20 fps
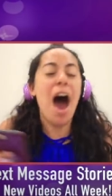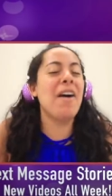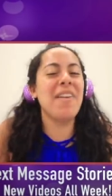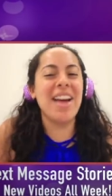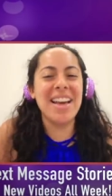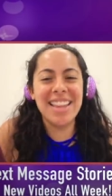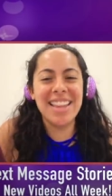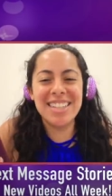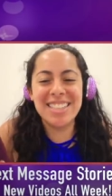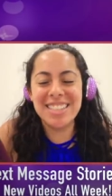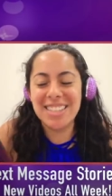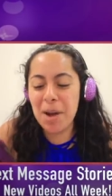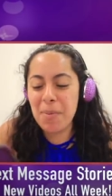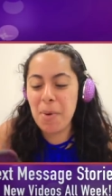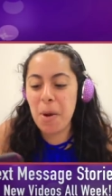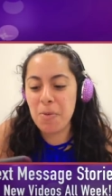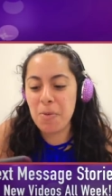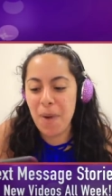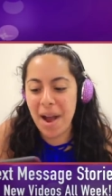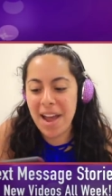All right, let's
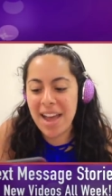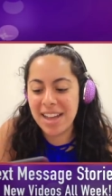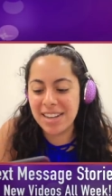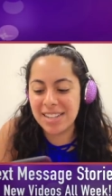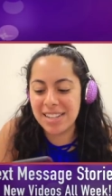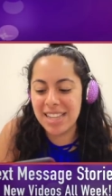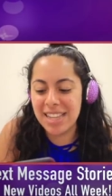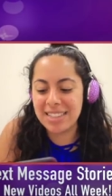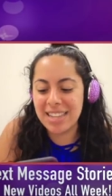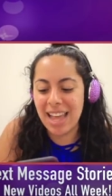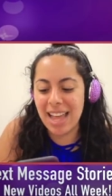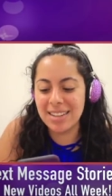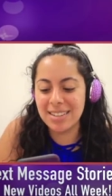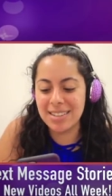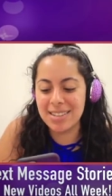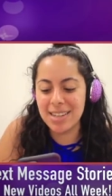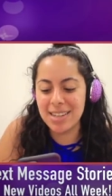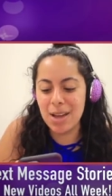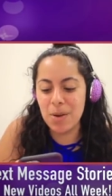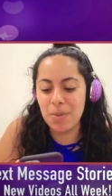jump right into this
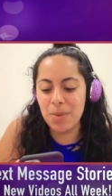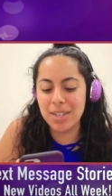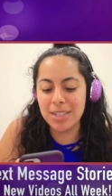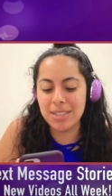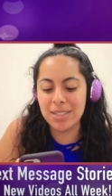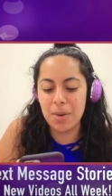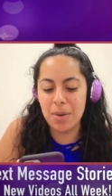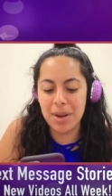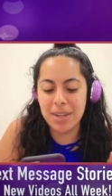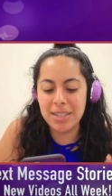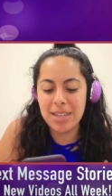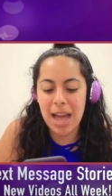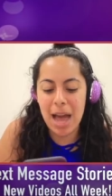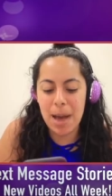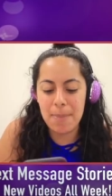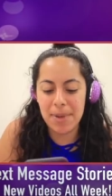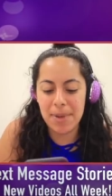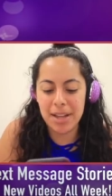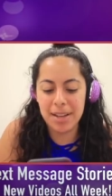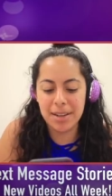and see what is going to
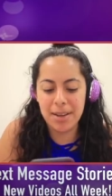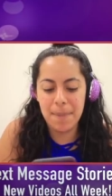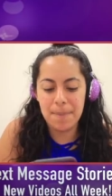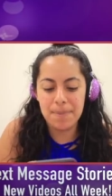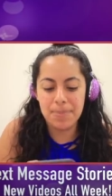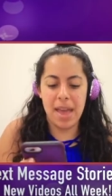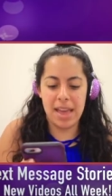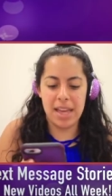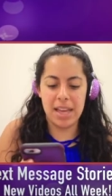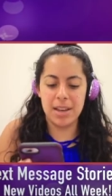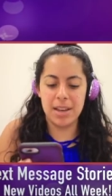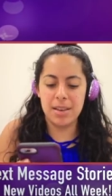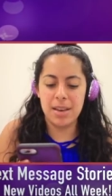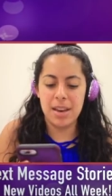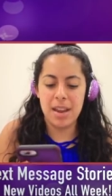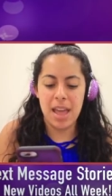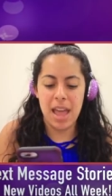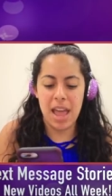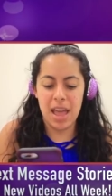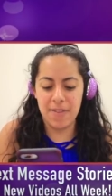happen.
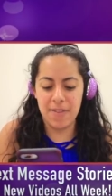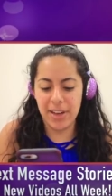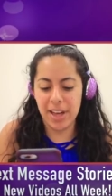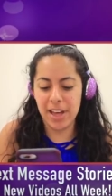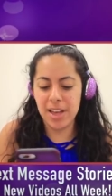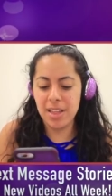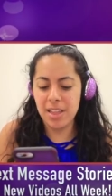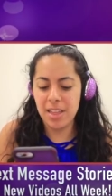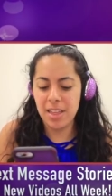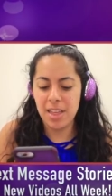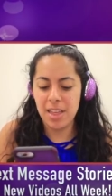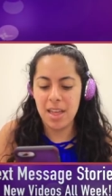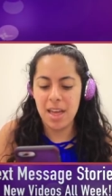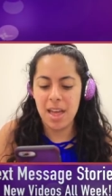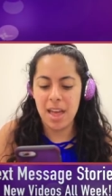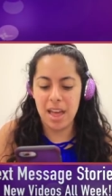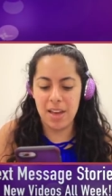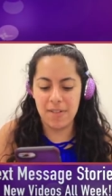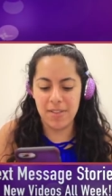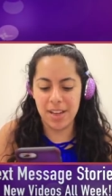Megan, Ava,
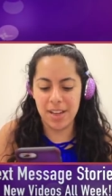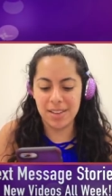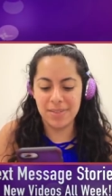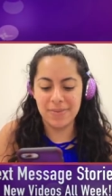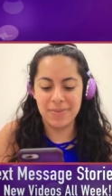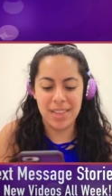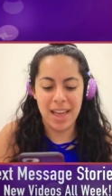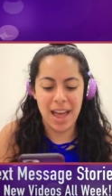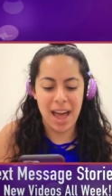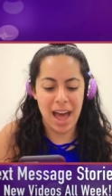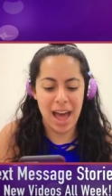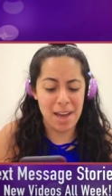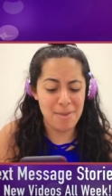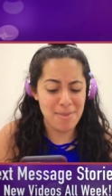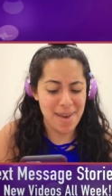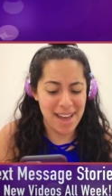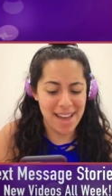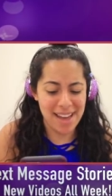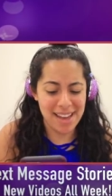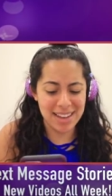Ava. Hi,
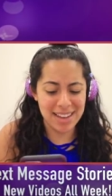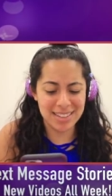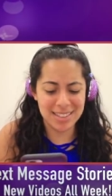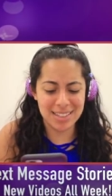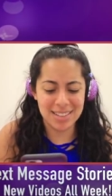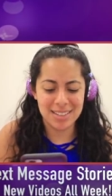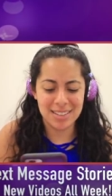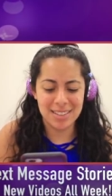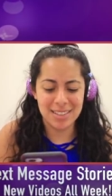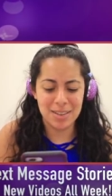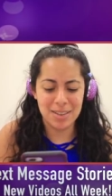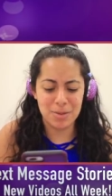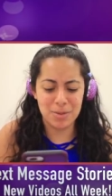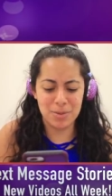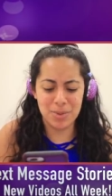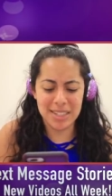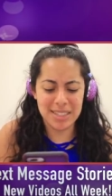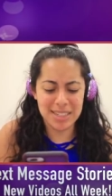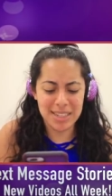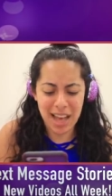Megs.
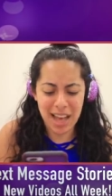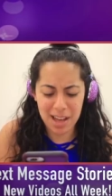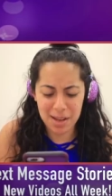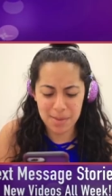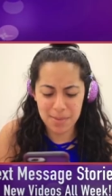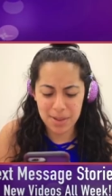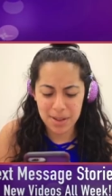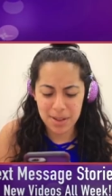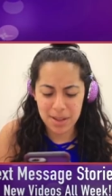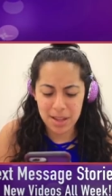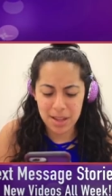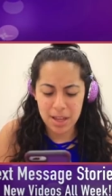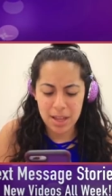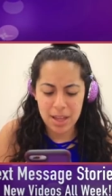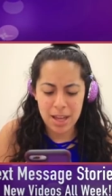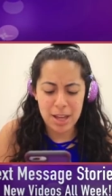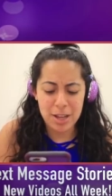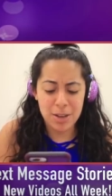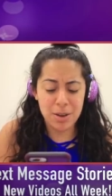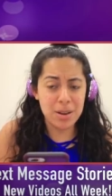What's up?
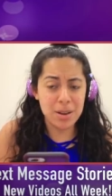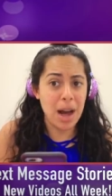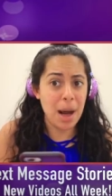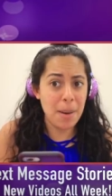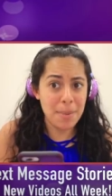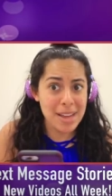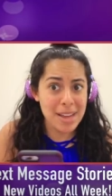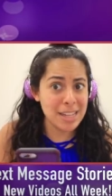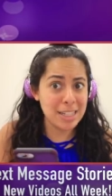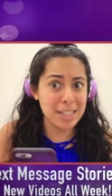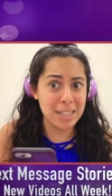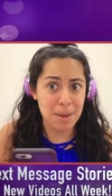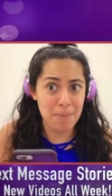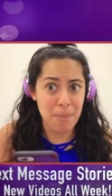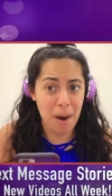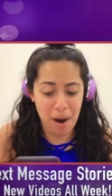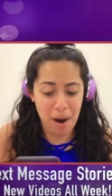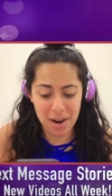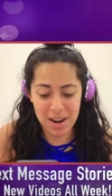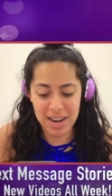You're coming to the
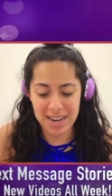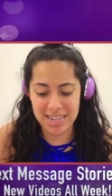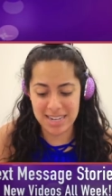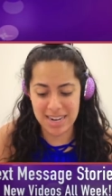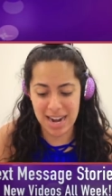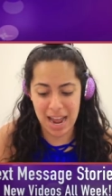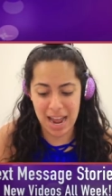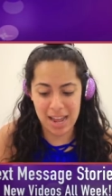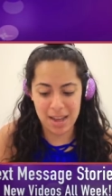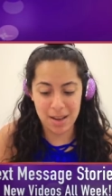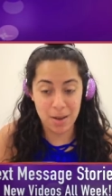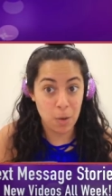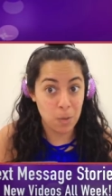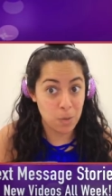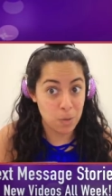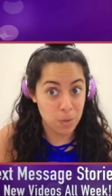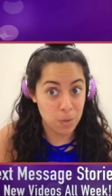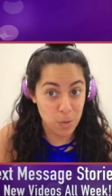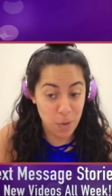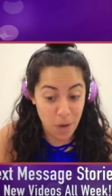party tonight,
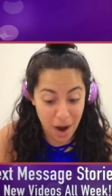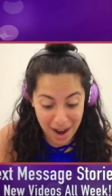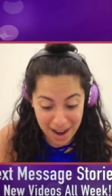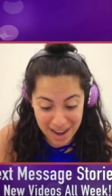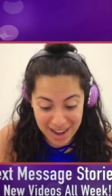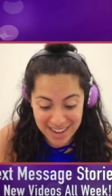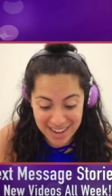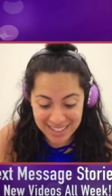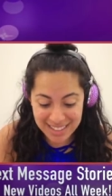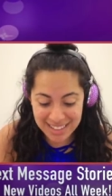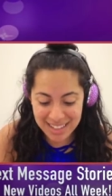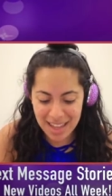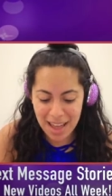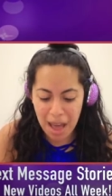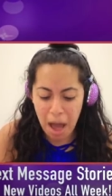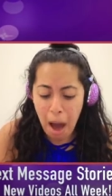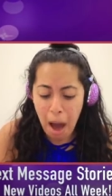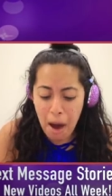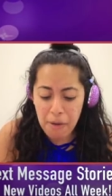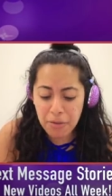right?
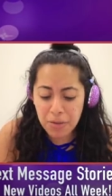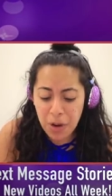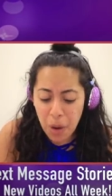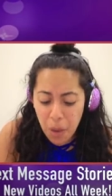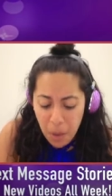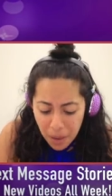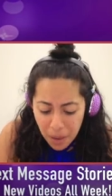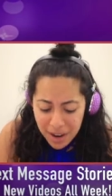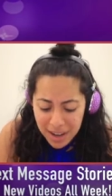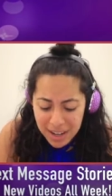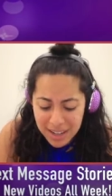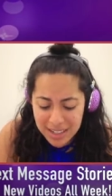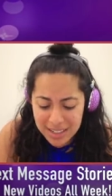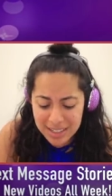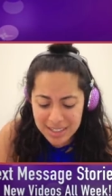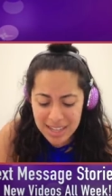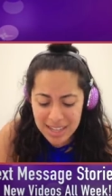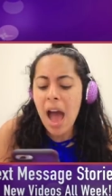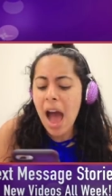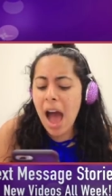Of
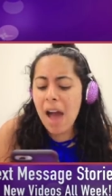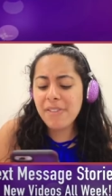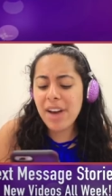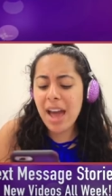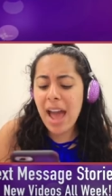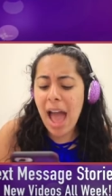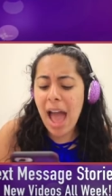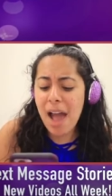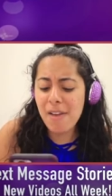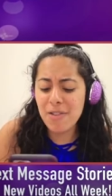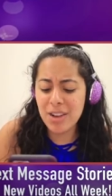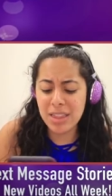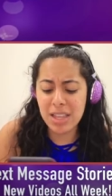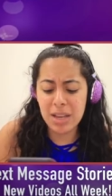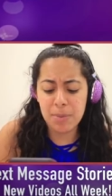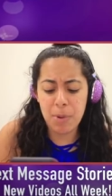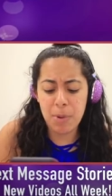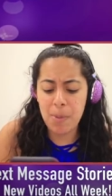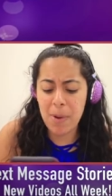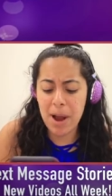course! I've got
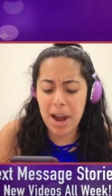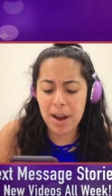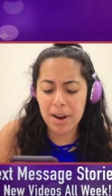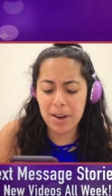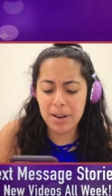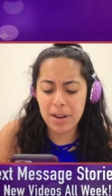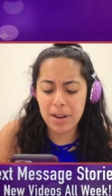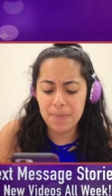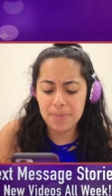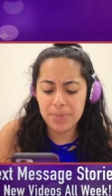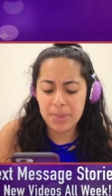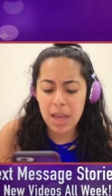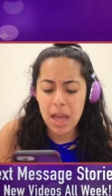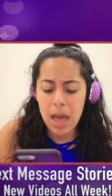everything prepared.